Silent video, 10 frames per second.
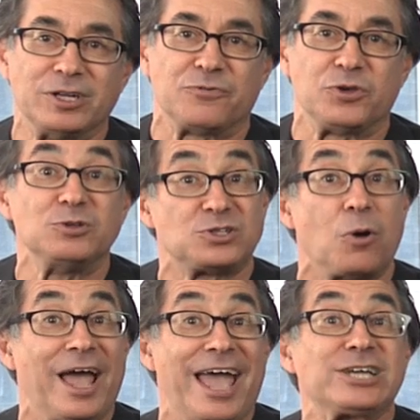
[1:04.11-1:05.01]
interview,
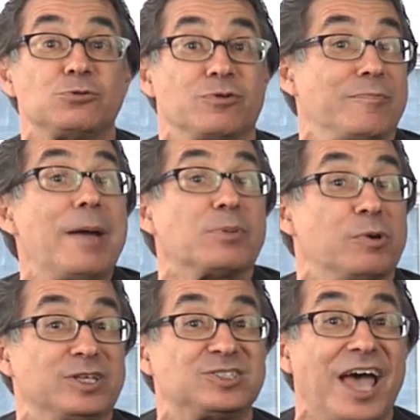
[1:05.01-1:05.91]
so I actually remember
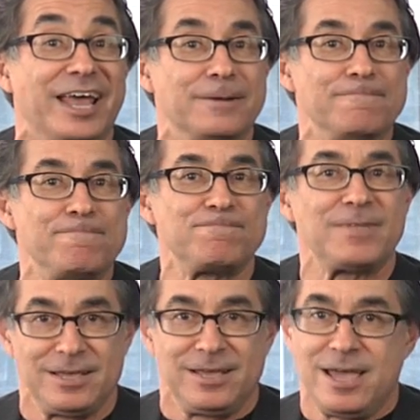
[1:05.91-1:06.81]
what he said.
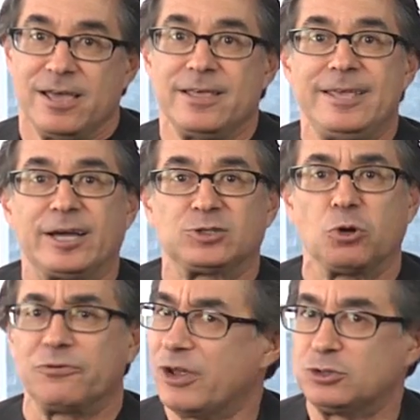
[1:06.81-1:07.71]
The ex
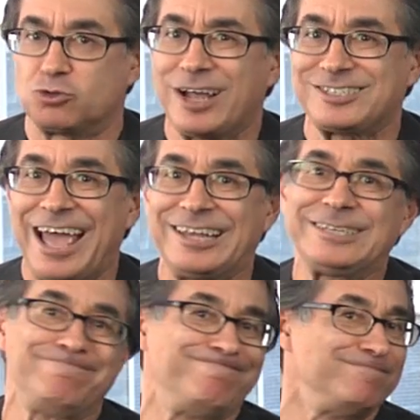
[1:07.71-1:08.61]
girlfriend drunk
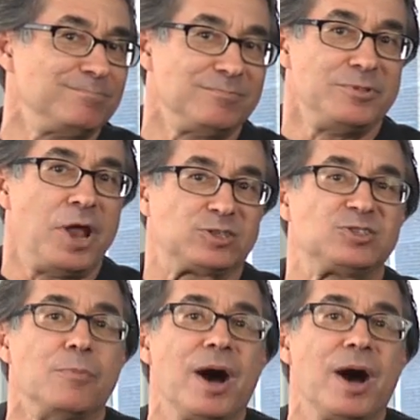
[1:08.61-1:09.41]
dialing? Not so